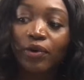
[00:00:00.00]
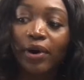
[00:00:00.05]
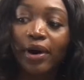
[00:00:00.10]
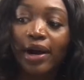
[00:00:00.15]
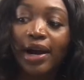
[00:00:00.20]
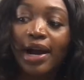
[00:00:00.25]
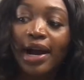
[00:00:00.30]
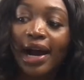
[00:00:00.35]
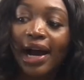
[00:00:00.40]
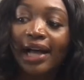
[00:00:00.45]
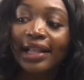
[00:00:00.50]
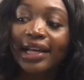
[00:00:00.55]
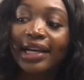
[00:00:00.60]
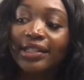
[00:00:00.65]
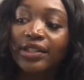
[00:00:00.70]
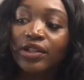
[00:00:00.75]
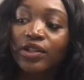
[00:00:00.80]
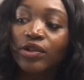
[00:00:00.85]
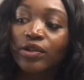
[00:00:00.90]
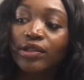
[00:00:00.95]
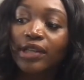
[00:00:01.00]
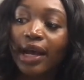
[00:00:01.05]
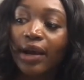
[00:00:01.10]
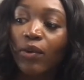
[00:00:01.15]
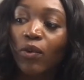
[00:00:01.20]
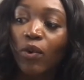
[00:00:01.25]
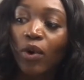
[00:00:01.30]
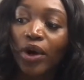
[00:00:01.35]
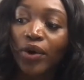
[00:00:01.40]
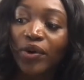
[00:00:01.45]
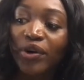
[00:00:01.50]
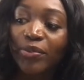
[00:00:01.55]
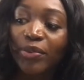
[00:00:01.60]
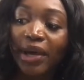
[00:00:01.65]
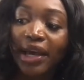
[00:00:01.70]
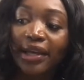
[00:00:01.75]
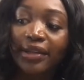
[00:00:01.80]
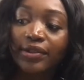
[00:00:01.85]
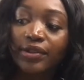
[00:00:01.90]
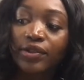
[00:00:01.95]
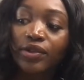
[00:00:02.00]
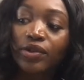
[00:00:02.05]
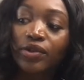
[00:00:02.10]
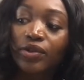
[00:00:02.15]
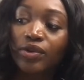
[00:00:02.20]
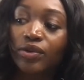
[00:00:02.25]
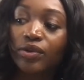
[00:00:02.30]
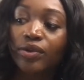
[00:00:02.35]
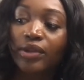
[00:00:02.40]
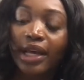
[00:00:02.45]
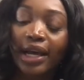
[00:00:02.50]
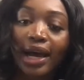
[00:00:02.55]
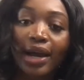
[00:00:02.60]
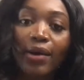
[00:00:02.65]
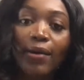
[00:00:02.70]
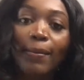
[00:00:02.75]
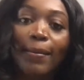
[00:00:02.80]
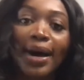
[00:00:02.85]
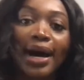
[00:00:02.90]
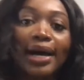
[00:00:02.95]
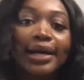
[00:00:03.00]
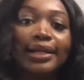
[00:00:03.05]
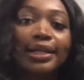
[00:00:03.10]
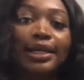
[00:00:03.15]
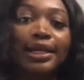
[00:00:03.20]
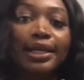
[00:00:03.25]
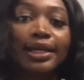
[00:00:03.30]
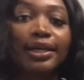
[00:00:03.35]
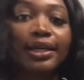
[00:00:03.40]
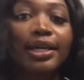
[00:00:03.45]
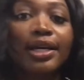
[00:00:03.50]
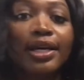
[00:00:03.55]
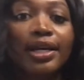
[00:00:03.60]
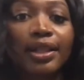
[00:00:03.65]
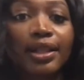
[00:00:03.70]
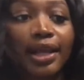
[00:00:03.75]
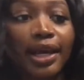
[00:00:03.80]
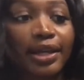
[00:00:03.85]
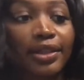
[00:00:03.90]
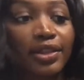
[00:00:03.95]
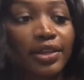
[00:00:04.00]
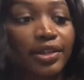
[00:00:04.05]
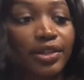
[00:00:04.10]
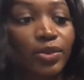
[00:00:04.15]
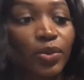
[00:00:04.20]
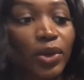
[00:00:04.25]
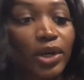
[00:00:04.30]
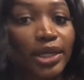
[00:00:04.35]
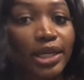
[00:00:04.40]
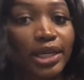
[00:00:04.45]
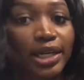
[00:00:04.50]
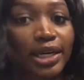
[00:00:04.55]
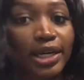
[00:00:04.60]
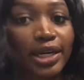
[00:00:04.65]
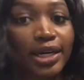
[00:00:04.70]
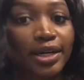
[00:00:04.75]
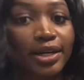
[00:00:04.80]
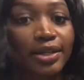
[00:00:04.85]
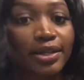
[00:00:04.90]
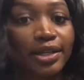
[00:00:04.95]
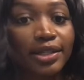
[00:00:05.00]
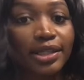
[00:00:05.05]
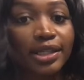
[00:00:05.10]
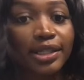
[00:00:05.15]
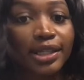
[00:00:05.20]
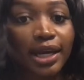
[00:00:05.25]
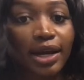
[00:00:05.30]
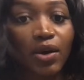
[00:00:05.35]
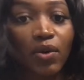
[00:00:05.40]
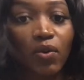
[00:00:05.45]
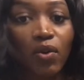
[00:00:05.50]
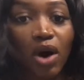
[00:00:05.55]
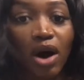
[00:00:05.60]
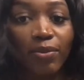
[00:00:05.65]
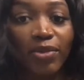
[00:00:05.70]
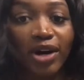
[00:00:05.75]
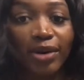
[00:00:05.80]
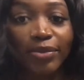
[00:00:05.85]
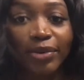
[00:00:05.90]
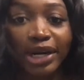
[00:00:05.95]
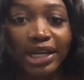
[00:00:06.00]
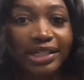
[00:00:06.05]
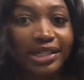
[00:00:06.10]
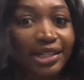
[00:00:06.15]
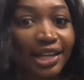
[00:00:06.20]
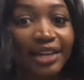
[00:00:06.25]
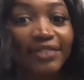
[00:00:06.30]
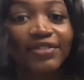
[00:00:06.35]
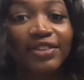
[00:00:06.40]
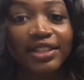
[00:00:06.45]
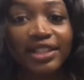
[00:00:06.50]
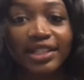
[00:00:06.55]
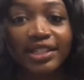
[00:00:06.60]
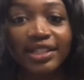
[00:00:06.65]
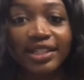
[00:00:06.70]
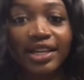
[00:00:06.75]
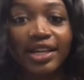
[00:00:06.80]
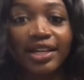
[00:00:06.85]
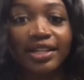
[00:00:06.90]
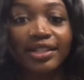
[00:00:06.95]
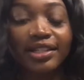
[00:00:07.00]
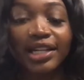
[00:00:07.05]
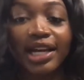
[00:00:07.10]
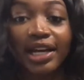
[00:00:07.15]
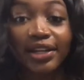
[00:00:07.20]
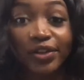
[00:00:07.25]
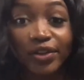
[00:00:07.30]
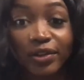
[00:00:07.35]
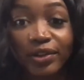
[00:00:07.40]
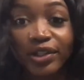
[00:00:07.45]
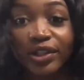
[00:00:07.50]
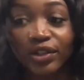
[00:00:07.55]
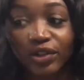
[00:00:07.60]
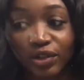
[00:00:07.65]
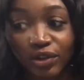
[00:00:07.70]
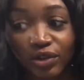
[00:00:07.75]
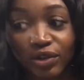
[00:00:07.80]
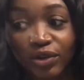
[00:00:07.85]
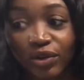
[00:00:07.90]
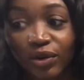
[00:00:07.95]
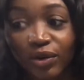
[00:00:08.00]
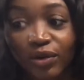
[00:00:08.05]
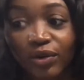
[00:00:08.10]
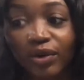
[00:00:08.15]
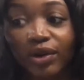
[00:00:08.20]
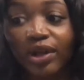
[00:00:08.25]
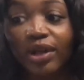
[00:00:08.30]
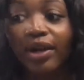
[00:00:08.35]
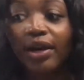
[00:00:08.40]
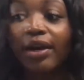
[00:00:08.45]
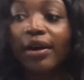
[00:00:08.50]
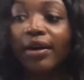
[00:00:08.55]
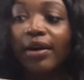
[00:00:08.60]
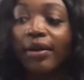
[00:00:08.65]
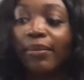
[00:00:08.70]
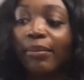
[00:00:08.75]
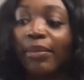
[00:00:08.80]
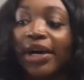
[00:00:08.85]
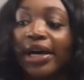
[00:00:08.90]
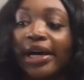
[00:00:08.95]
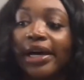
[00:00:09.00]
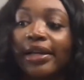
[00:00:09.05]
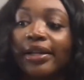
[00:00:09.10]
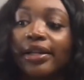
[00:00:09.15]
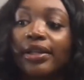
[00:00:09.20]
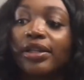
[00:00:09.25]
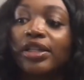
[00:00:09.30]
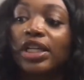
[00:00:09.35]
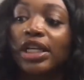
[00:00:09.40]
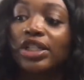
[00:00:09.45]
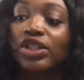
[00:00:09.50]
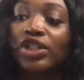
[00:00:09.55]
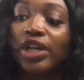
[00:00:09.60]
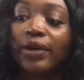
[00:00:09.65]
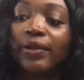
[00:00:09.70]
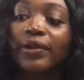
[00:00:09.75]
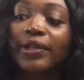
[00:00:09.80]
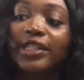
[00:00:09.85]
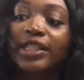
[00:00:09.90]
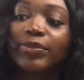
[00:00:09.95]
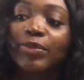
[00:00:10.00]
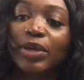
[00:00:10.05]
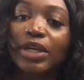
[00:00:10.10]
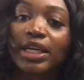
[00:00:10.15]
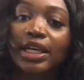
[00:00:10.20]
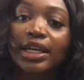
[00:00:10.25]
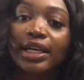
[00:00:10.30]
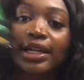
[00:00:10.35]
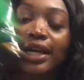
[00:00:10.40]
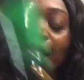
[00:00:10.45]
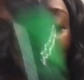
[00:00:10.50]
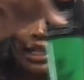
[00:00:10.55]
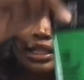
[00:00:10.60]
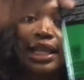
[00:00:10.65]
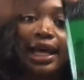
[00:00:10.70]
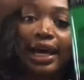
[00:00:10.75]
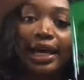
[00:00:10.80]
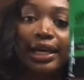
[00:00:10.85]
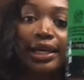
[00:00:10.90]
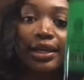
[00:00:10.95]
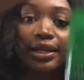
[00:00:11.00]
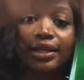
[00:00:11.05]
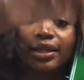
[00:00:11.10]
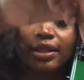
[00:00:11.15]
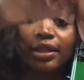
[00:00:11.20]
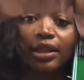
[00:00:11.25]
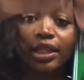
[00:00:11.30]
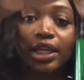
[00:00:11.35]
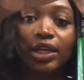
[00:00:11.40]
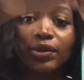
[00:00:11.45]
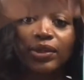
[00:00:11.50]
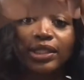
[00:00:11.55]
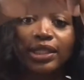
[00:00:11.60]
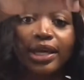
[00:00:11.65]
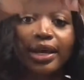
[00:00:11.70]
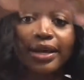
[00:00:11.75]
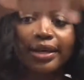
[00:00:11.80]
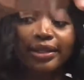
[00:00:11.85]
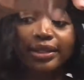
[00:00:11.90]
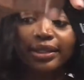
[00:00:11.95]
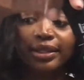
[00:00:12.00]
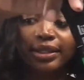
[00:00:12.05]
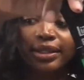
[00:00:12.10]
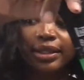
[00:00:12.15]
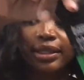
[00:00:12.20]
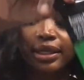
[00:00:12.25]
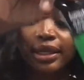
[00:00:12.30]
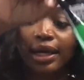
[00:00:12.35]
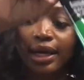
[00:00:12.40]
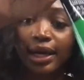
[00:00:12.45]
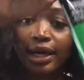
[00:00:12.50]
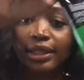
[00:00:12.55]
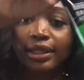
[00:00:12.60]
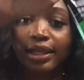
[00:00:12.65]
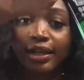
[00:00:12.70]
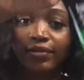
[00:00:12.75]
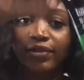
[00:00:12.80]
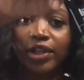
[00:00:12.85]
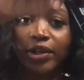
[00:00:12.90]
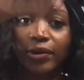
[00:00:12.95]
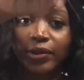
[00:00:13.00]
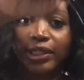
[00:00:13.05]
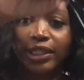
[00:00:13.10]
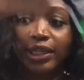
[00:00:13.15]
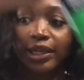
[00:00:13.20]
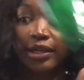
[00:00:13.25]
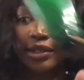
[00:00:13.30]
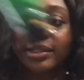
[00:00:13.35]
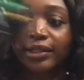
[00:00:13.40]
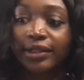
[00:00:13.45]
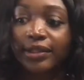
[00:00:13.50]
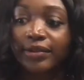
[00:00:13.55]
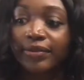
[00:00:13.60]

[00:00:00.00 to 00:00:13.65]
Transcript: for. I like to use like watery paints too. Like I don't mind it. Like this one here, this is like a Walmart brand. It's like 50 cents and I use it too. But generally speaking, I like Liquitex. I love Liquitex.